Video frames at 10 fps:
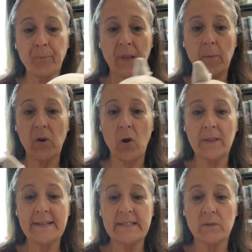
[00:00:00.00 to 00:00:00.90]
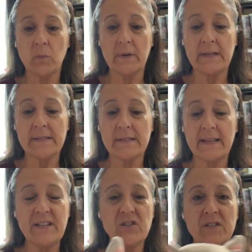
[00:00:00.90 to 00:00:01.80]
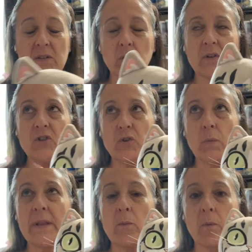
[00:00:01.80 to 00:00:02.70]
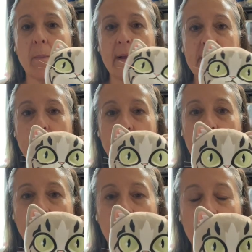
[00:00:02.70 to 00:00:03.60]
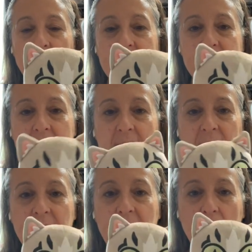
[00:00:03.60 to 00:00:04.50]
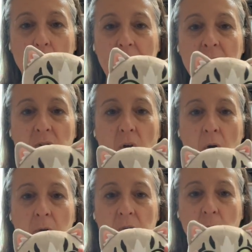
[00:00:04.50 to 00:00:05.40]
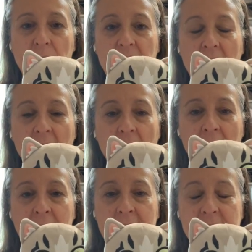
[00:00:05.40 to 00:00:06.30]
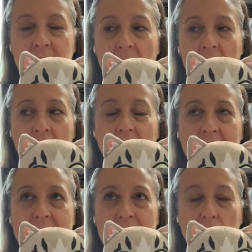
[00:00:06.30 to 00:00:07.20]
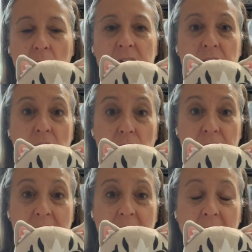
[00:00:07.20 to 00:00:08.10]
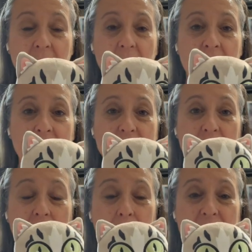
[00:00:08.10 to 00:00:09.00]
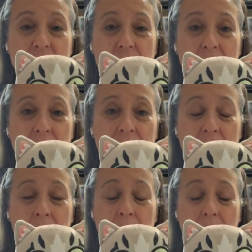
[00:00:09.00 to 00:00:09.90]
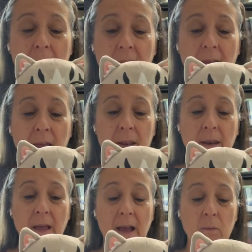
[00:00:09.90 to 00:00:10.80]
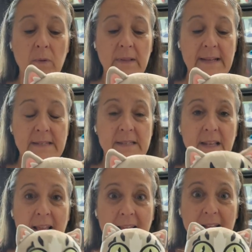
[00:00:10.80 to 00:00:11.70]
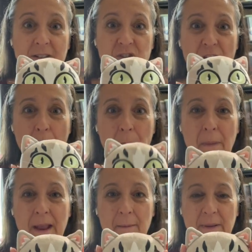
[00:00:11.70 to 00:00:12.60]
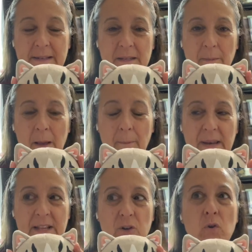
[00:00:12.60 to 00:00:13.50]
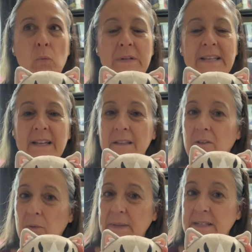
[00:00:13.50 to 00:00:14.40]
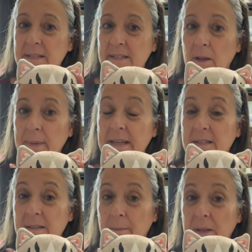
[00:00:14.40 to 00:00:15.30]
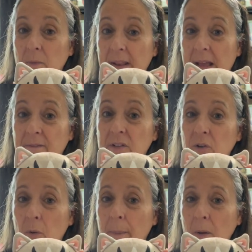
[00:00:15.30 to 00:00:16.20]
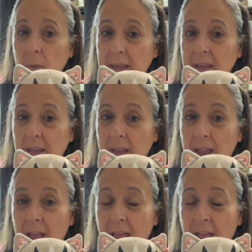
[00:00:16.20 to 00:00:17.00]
But all I did was, he just looked, you know what he reminded me of is like the LOL dolls with the eyes, and he looked unique, and I took a picture of him, and I realized that I had a gem, and I picked him up, and I knew it would take a little bit to sell because somebody would have to know about Winky,